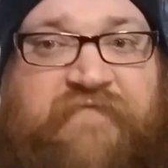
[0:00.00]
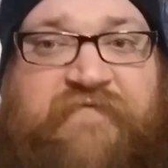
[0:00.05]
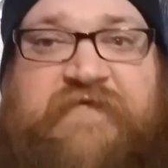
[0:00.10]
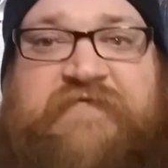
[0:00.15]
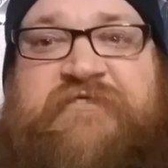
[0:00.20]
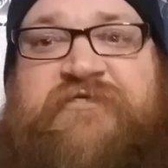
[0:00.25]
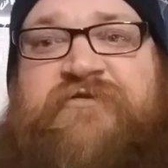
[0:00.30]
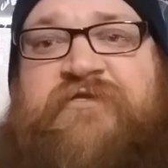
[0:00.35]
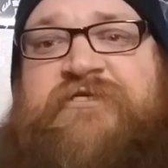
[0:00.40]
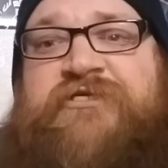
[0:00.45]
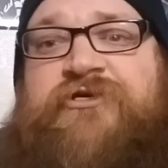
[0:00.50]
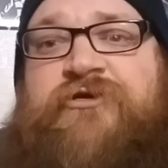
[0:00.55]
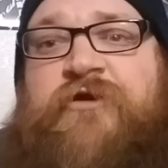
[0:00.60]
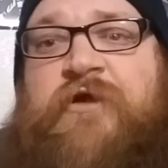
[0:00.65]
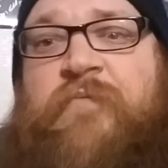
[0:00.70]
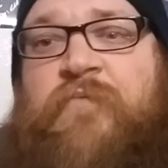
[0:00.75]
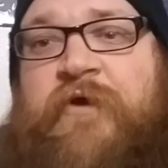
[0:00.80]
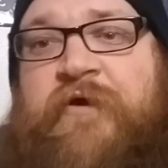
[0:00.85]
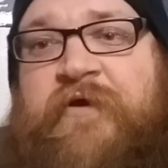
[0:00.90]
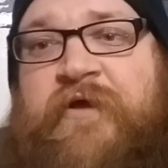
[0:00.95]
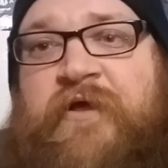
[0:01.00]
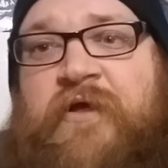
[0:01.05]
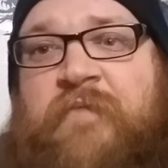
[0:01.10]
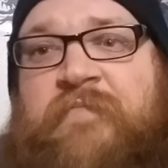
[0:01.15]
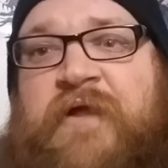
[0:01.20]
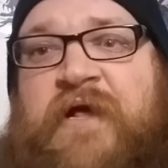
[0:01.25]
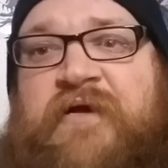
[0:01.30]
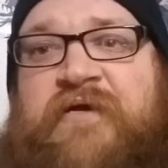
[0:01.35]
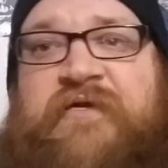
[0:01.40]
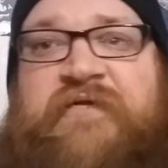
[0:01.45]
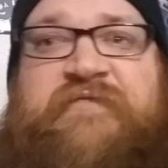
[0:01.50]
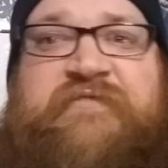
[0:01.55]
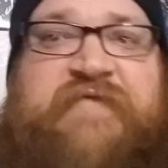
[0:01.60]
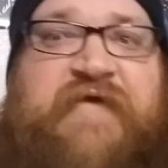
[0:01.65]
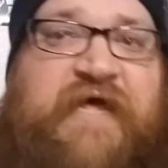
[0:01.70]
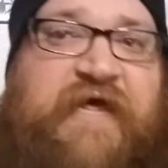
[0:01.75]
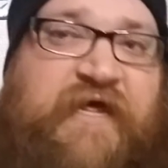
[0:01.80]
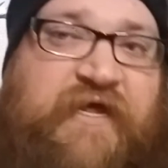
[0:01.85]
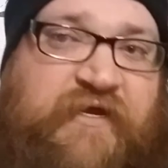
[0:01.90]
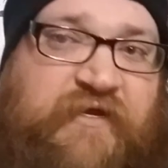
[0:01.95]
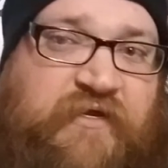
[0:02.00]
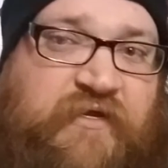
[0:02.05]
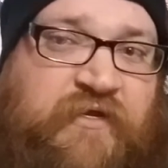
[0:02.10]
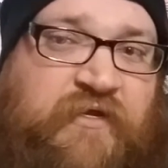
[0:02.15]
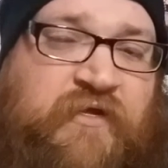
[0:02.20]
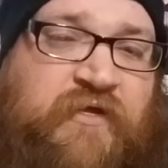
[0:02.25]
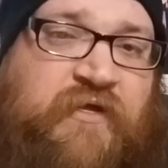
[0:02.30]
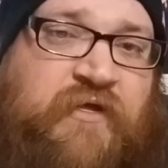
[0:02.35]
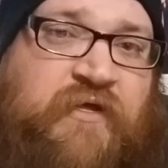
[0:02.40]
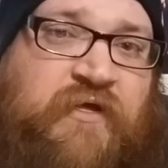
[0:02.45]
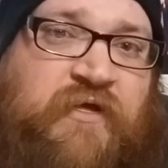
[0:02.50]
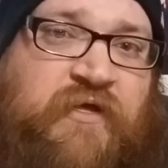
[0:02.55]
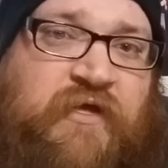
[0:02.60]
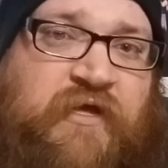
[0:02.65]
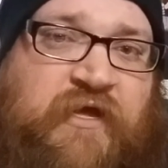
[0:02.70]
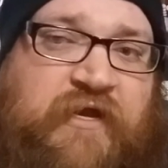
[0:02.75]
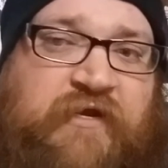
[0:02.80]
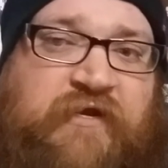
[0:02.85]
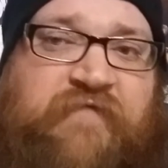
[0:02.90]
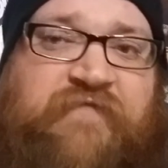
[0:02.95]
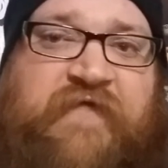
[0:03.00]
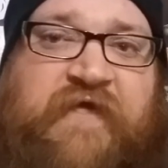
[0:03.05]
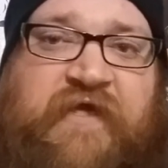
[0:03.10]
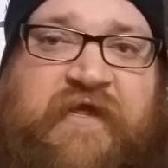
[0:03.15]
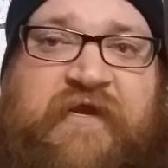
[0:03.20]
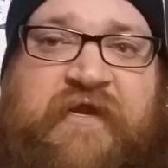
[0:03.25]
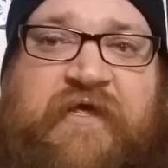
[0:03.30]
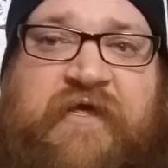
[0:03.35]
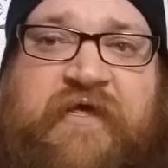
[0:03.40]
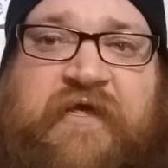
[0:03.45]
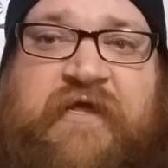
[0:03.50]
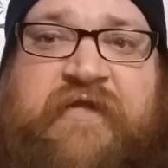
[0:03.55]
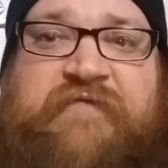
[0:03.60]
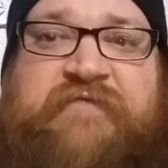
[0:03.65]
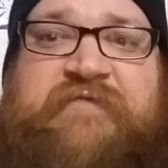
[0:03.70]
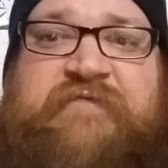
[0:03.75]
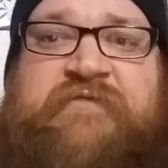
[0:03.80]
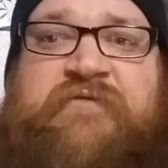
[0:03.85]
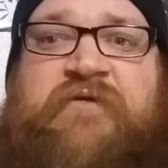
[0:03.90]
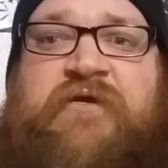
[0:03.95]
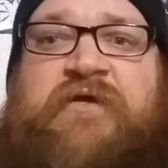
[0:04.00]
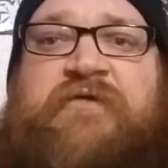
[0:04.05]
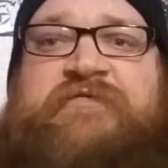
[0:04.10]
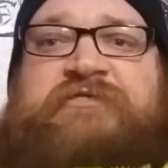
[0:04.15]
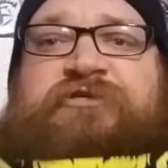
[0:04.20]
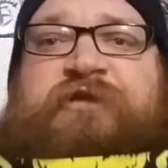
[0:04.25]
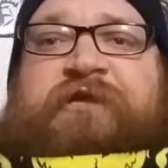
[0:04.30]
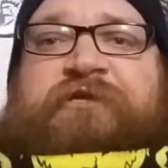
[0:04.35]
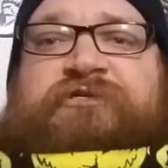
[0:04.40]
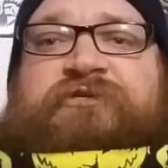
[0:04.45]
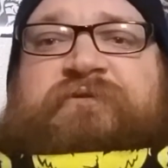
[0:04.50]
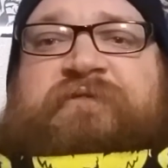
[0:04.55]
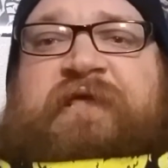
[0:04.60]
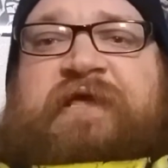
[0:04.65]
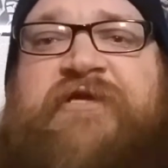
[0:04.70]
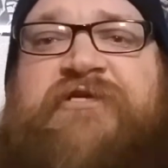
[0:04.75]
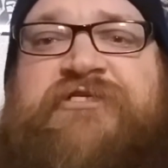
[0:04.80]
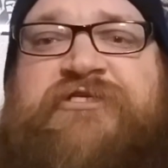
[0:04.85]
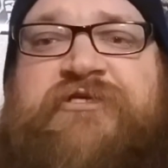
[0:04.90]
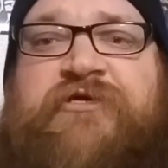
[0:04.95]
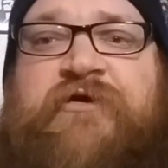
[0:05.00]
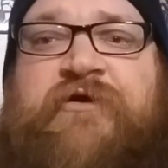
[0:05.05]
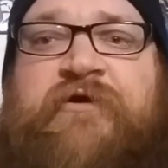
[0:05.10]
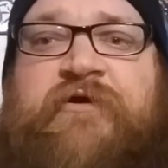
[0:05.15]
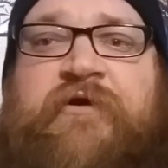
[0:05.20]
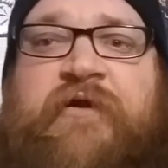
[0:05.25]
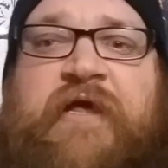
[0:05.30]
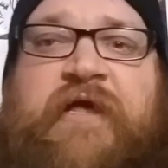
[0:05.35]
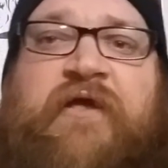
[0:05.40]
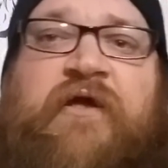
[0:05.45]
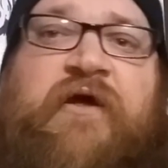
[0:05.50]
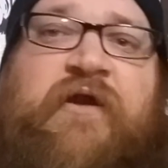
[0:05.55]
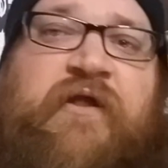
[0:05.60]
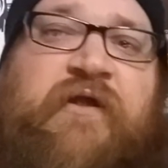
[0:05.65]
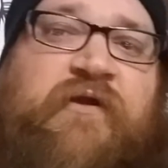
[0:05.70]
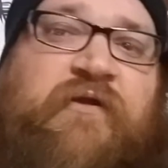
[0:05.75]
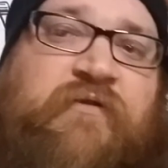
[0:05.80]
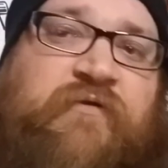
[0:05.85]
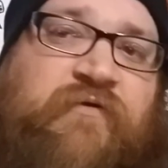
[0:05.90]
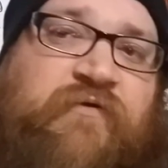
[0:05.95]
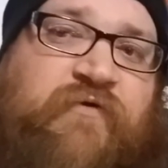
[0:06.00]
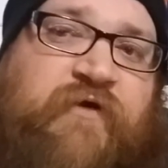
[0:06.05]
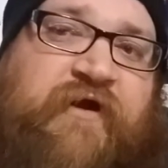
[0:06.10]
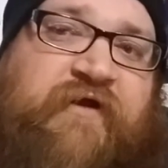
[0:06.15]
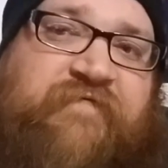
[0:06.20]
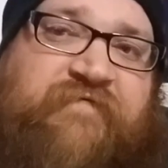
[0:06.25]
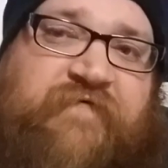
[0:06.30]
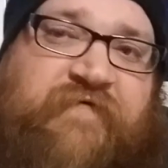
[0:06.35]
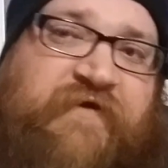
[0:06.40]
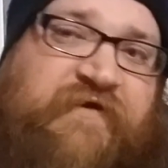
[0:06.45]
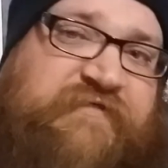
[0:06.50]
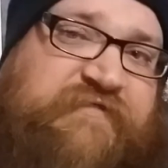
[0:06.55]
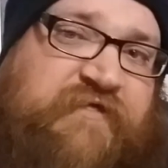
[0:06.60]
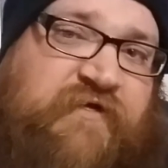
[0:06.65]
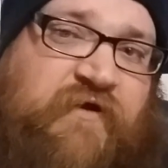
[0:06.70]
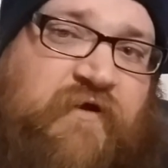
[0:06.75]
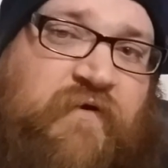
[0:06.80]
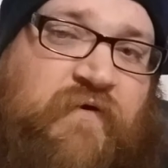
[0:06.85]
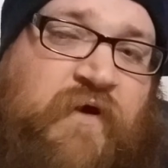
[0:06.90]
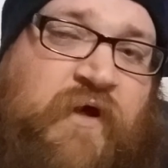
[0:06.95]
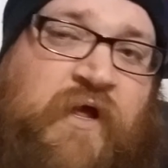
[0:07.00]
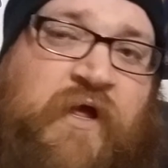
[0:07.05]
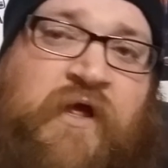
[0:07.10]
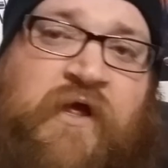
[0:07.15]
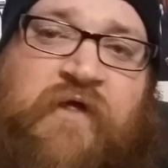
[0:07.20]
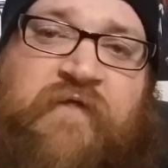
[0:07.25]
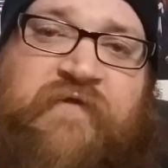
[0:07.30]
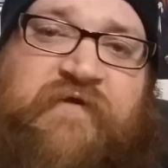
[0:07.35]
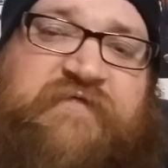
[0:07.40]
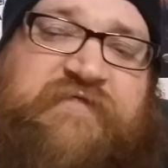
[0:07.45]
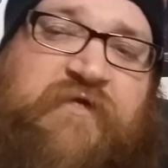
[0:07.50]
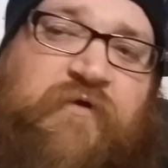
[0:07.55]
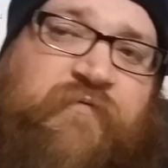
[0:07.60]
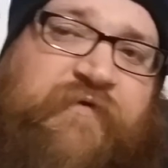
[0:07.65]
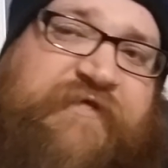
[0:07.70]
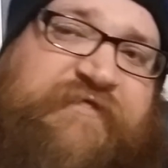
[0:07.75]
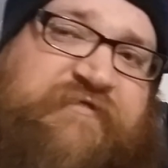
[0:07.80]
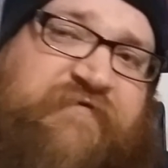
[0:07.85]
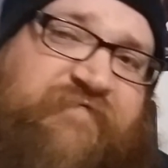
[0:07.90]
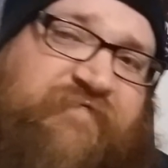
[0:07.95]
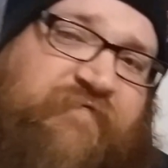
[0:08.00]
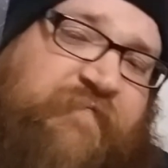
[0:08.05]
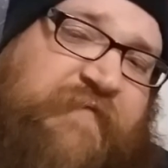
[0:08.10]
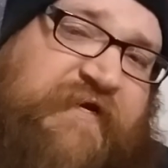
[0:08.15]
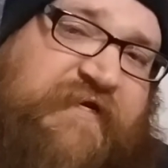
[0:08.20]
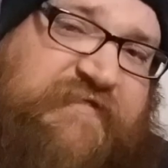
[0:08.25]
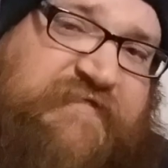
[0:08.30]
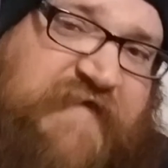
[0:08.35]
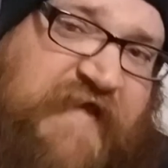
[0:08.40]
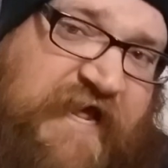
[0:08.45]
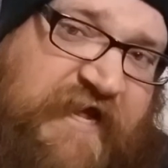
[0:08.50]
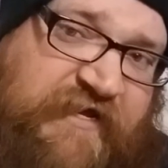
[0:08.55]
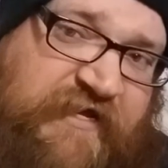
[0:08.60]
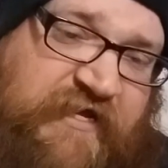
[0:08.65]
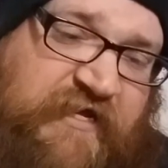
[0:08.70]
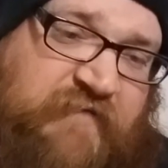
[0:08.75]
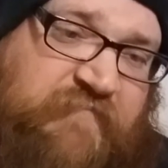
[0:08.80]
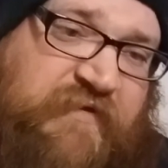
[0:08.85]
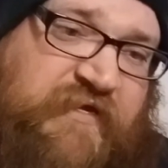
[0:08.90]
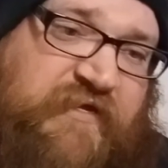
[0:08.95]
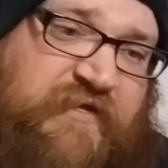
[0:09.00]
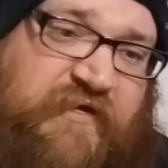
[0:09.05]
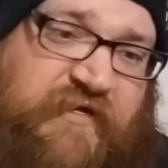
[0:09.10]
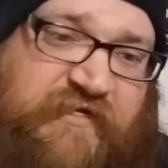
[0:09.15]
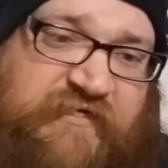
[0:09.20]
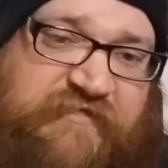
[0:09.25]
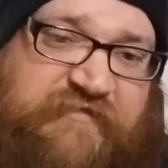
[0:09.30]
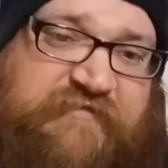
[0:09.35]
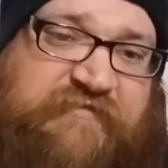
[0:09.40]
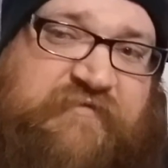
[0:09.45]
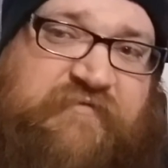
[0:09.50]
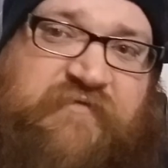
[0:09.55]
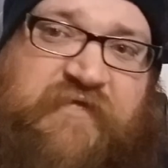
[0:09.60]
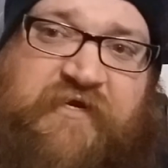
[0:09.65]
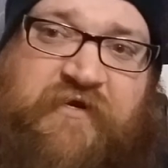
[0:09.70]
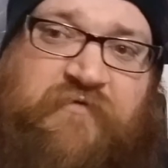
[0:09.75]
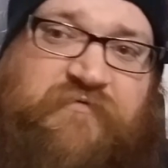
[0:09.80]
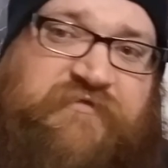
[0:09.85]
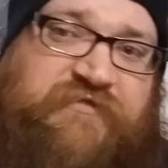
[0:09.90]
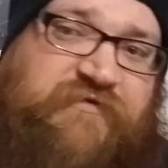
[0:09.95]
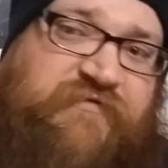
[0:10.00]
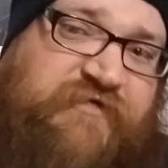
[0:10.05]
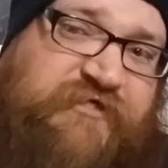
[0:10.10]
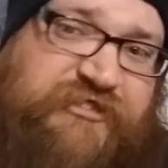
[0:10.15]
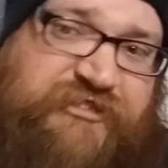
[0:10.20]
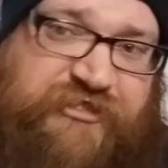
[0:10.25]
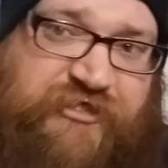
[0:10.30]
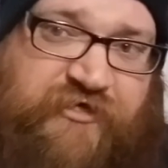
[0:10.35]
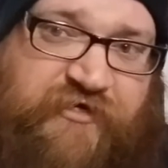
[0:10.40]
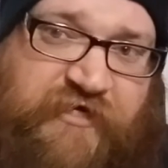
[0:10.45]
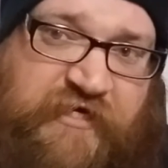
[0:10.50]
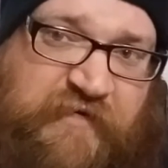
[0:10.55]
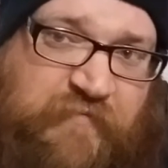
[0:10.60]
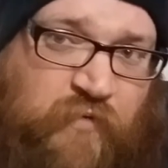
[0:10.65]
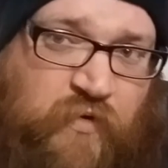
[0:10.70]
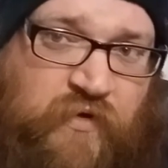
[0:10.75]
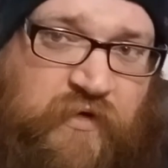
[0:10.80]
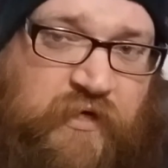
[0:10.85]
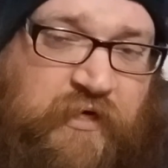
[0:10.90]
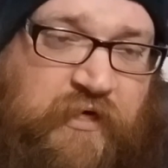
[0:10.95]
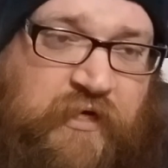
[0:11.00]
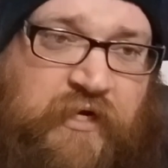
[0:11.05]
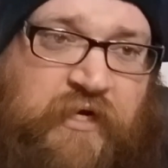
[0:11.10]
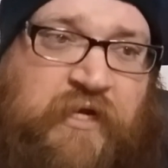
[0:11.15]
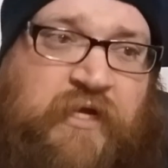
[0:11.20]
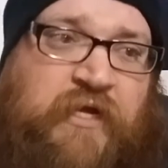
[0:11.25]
The shirt I'm wearing, I'm not going to tag anything in it. It's a Stranger Things shirt. I got it in a loot crate a few years ago. There's no reason for me to tag it because they don't do this shirt anymore.